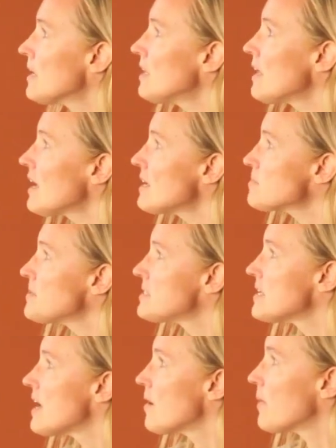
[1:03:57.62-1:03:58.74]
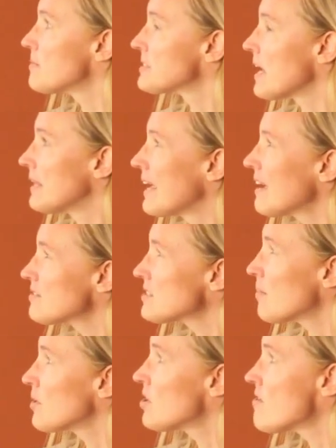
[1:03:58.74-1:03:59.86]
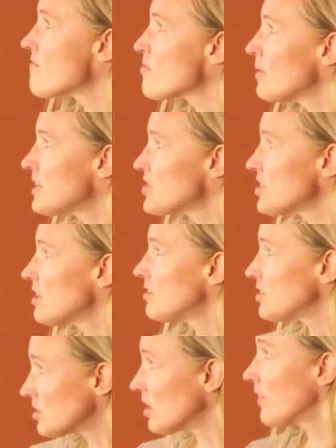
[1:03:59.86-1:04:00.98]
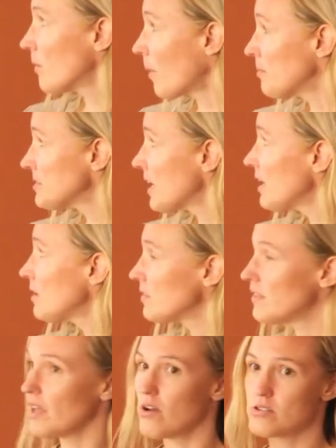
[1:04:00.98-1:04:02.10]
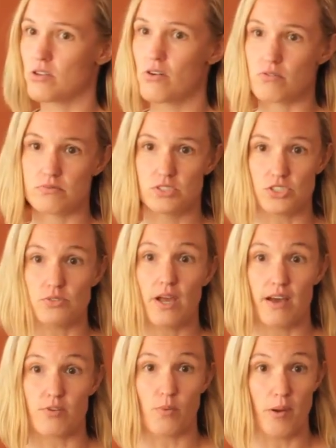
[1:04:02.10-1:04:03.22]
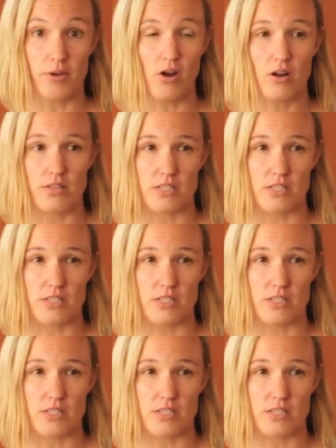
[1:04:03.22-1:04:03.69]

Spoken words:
And the ASPCA website, they have some good information just on their website. They also do have a webinar